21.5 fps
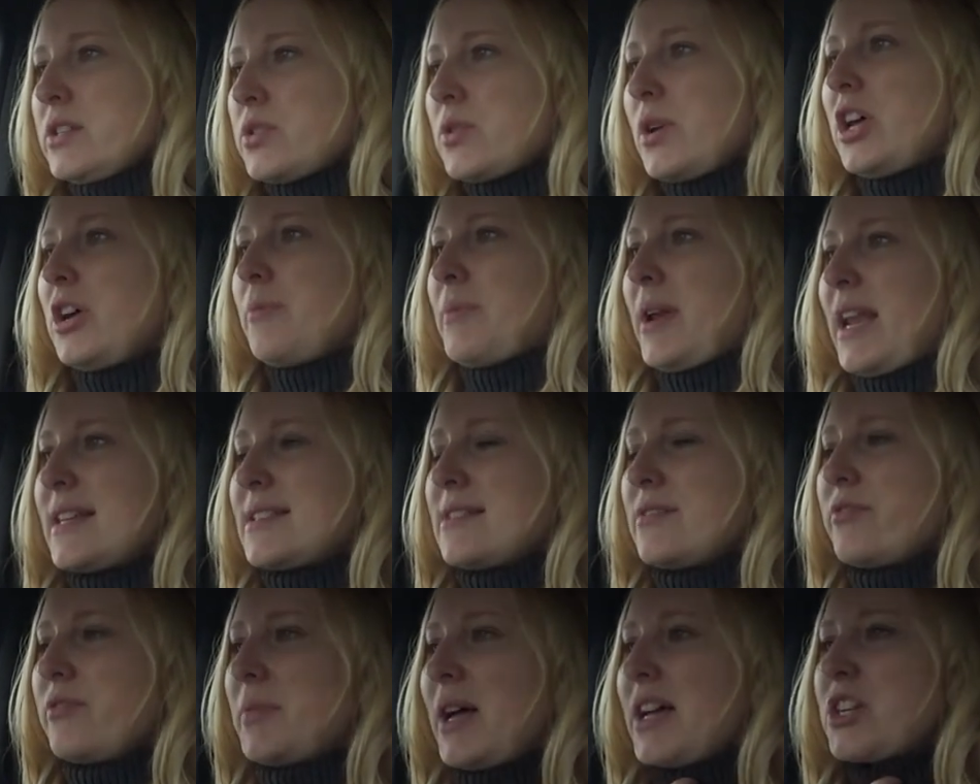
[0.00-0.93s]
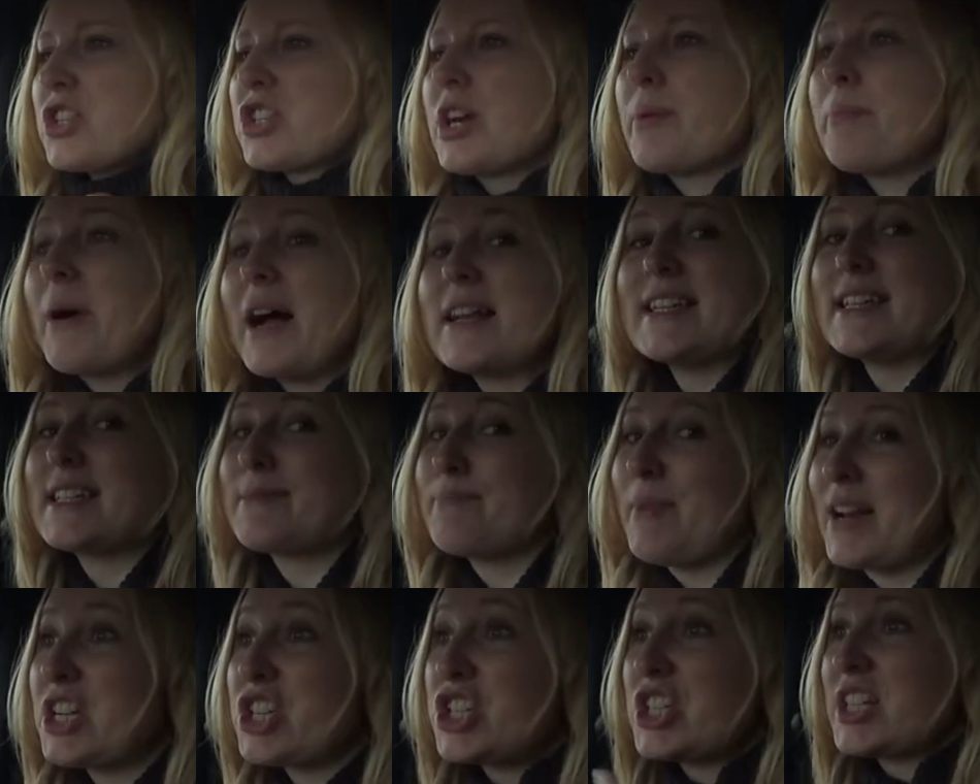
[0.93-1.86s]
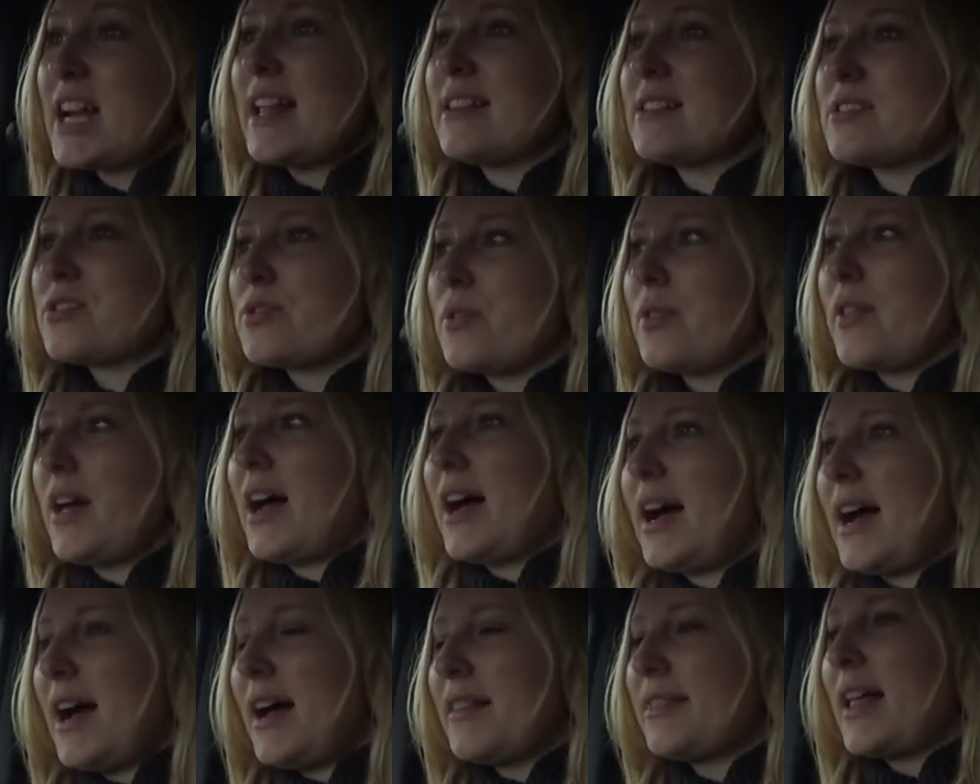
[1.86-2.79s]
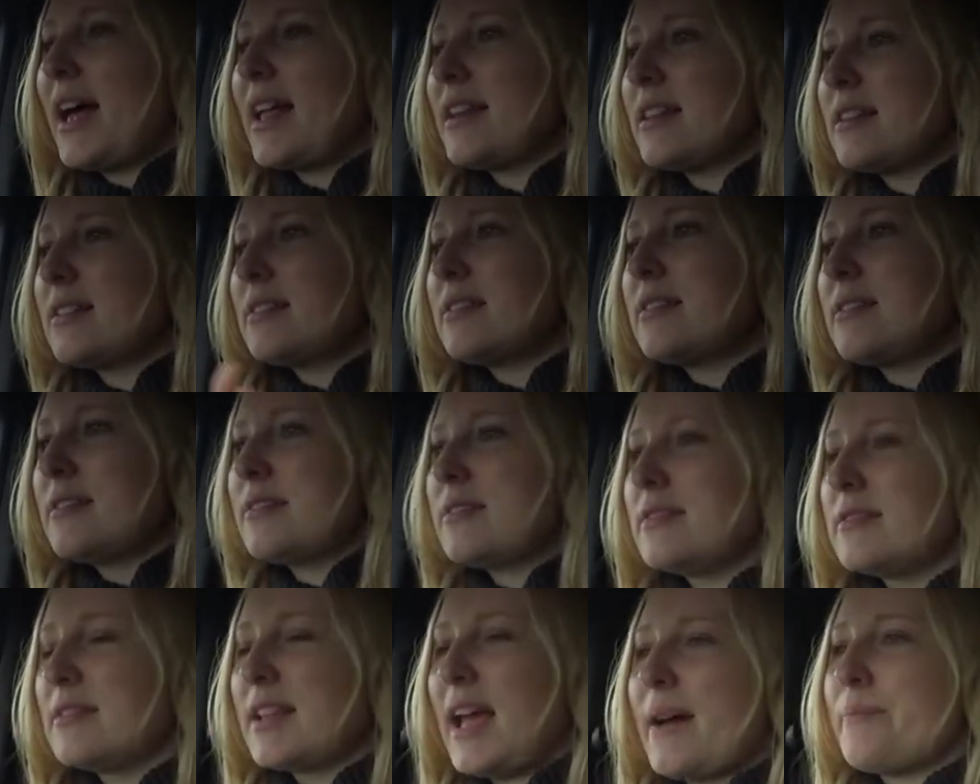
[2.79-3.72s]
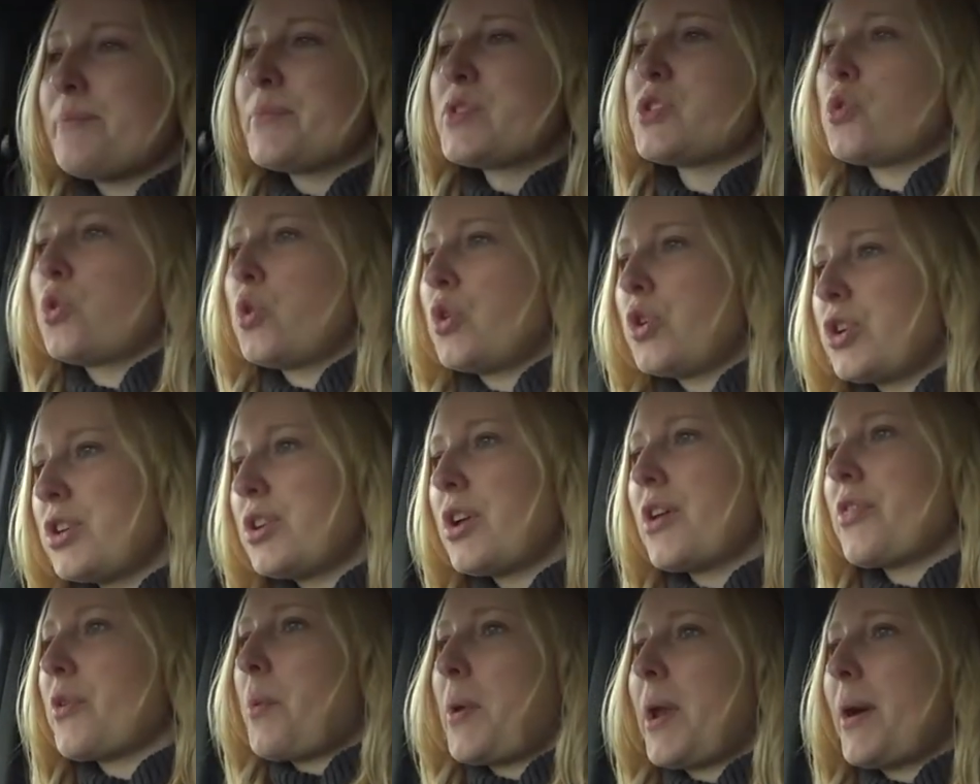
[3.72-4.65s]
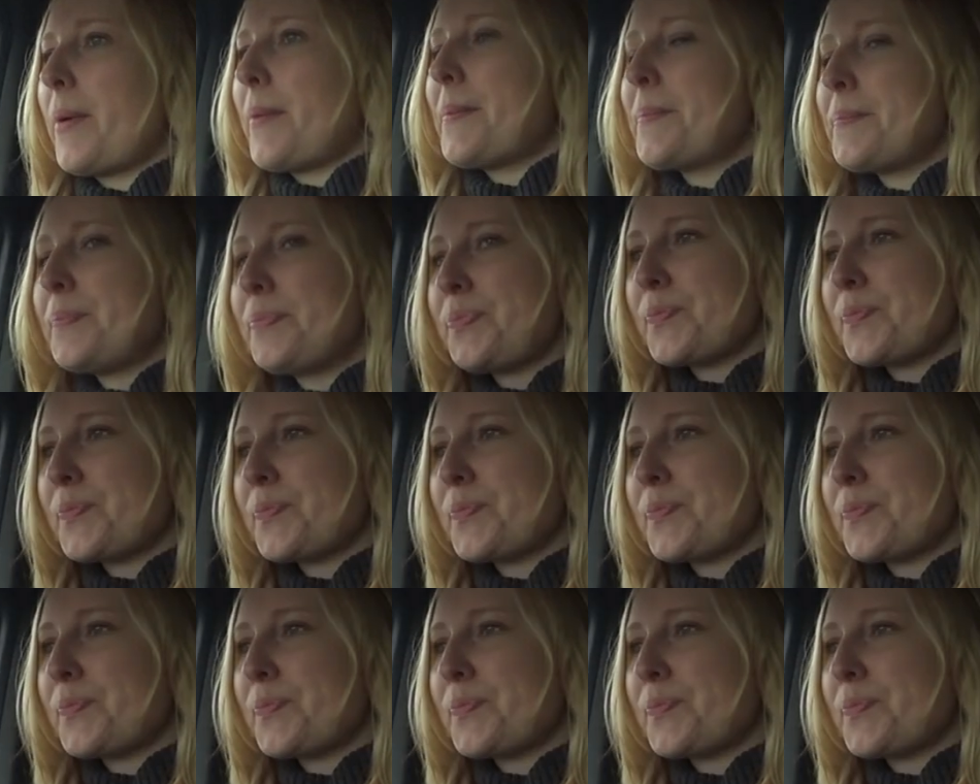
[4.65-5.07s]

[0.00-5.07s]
So I learned my lesson from last year, but I did manage to cancel that and then, yeah, sort another one out.